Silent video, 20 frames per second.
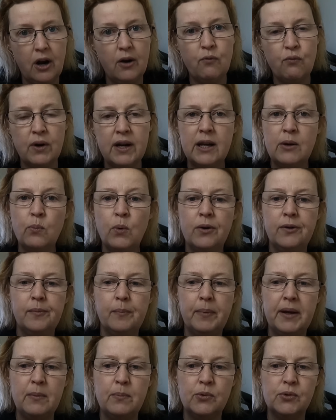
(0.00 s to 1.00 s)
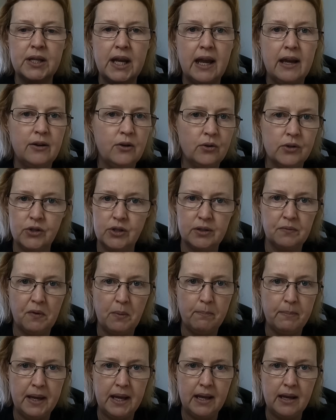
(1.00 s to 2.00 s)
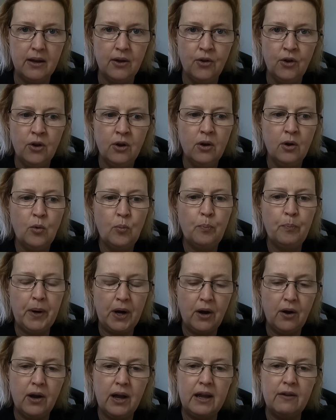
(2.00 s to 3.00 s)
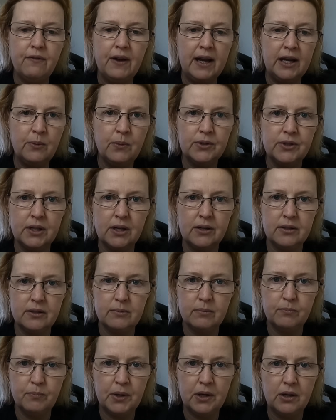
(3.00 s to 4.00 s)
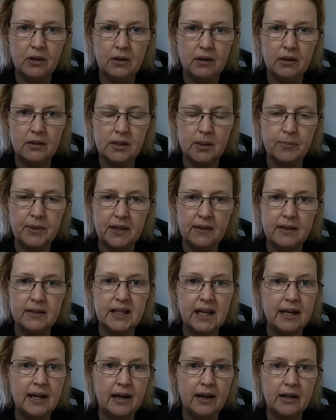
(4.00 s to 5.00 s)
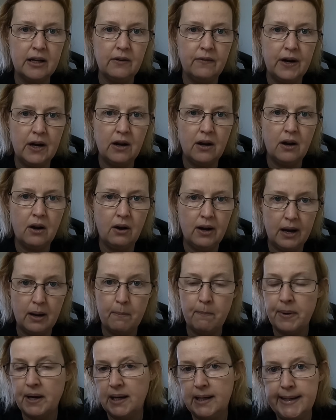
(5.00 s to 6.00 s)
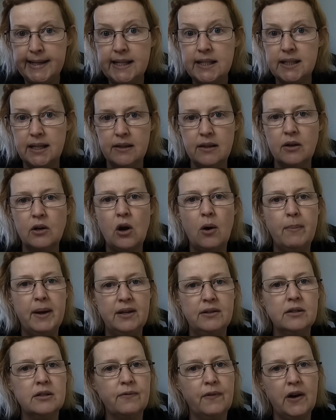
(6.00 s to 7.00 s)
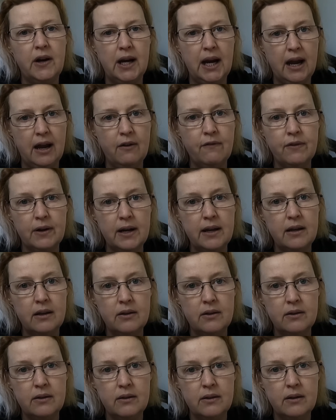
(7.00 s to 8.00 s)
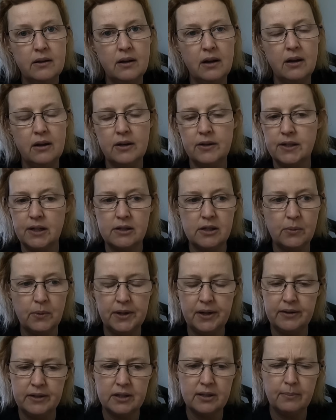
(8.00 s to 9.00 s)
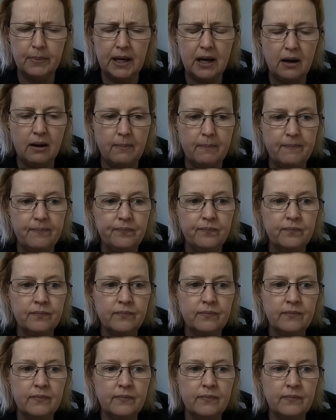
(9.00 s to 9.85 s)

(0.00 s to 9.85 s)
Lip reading: I really want people to hear not just from me, but if anyone does put something that's inaccurate, I am policing the comments very carefully, because I don't want us to become